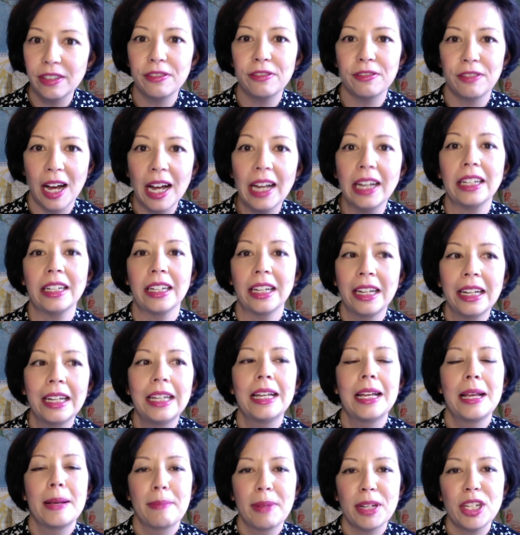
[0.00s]
of fine,
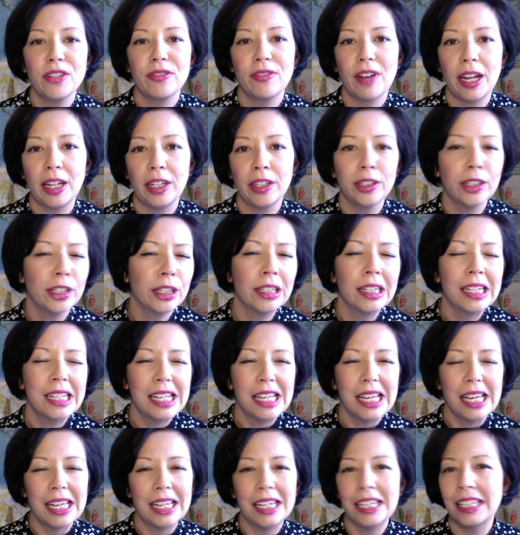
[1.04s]
much finer,
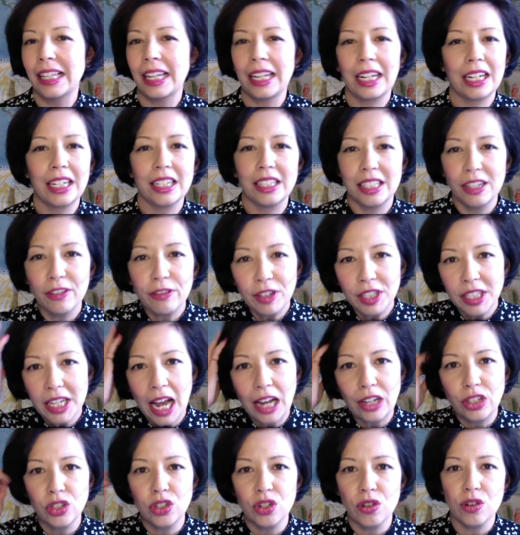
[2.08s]
and like a different
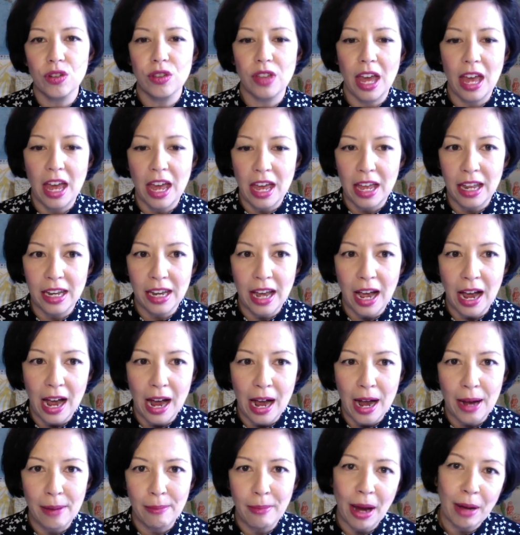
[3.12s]
texture than
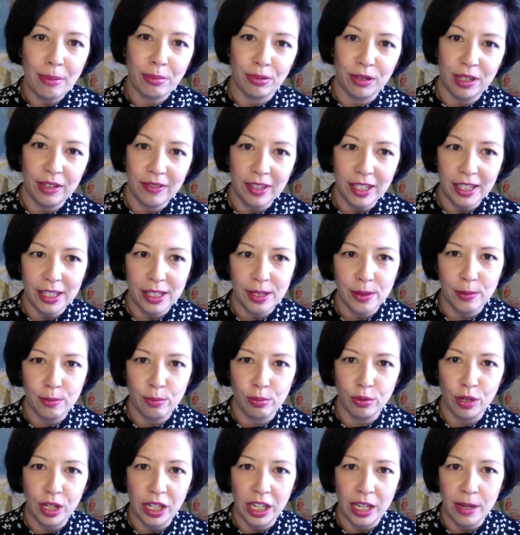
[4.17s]
my previous
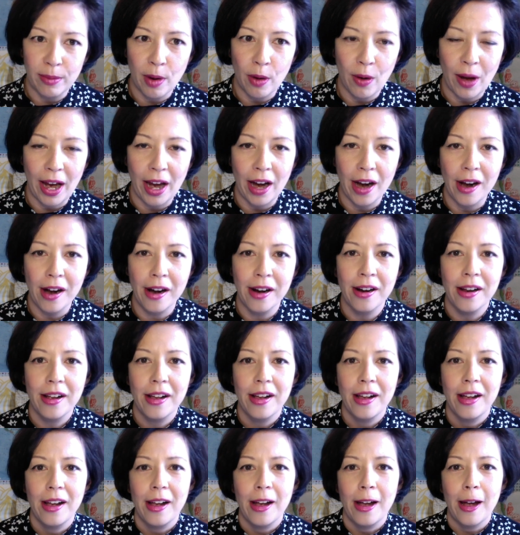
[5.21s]
pre-chemo hair,
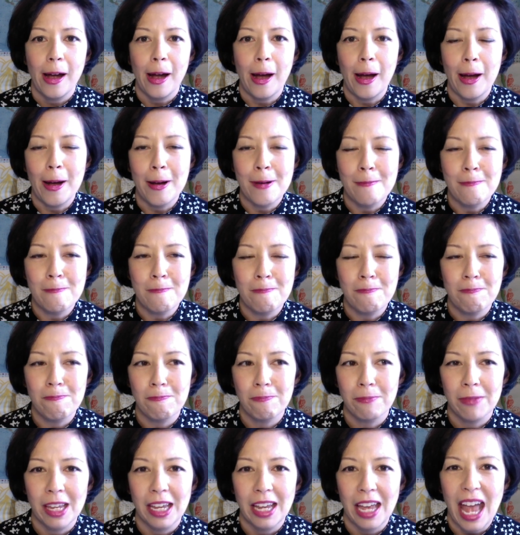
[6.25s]
and
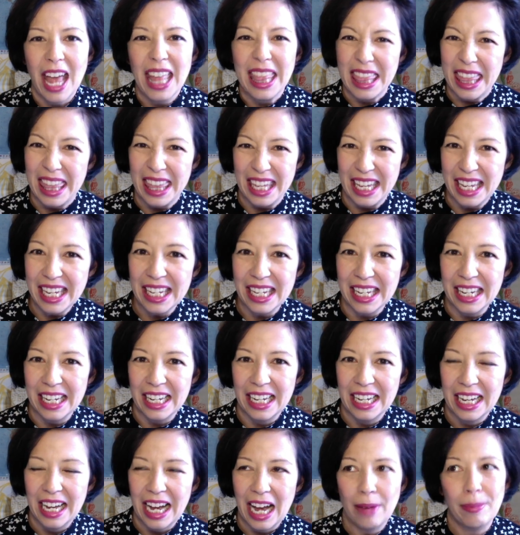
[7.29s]
thin.
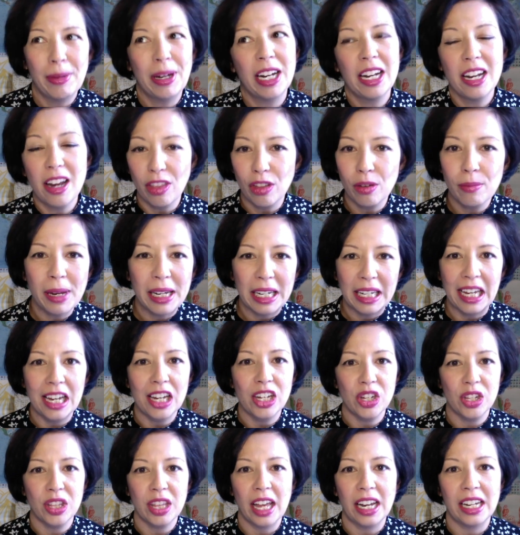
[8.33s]
I'm on another
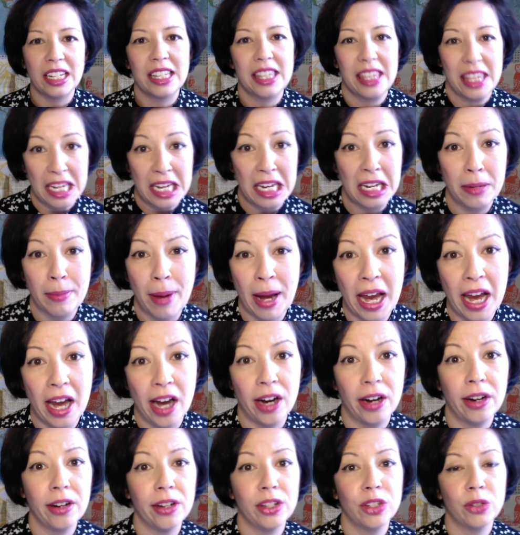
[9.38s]
medication that is thinning my
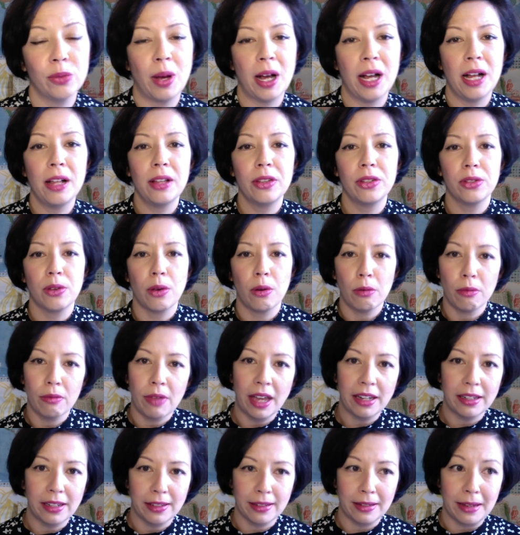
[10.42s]
hair as well, so
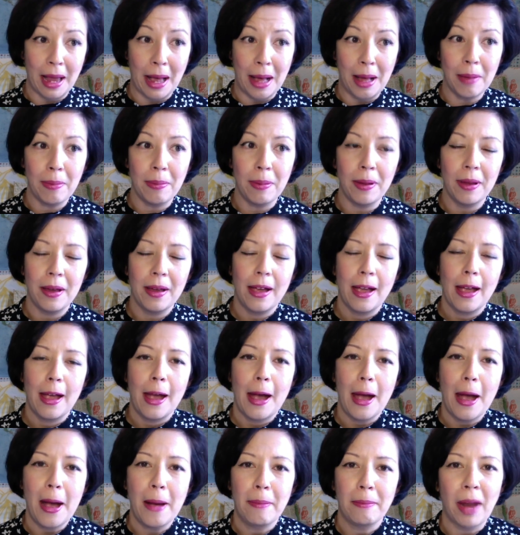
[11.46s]
that doesn't help.
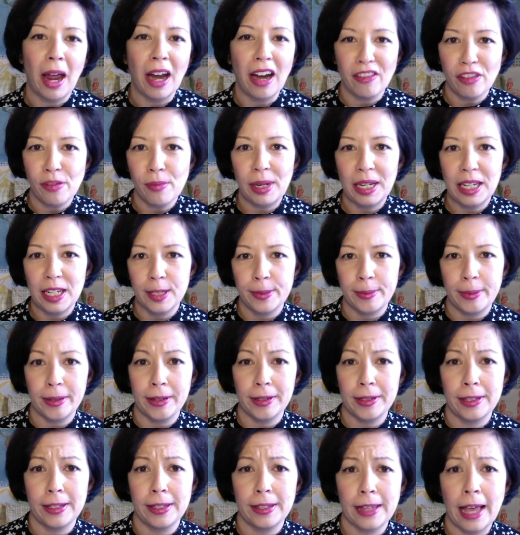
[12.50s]
Not everybody
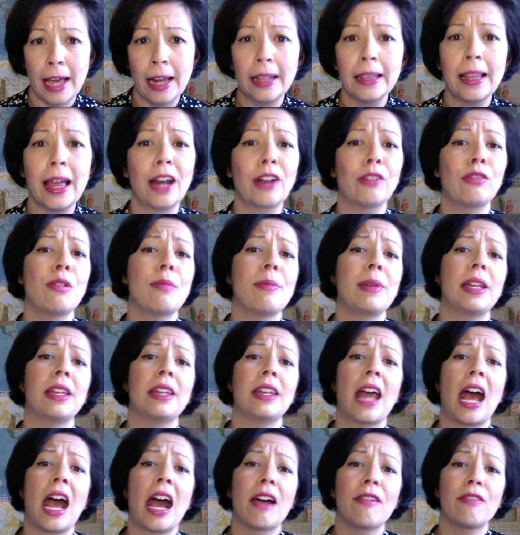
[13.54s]
experiences that. A lot of women
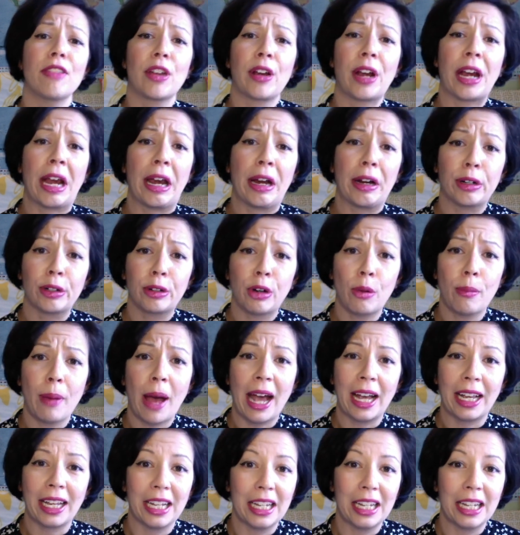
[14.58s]
have their hair go back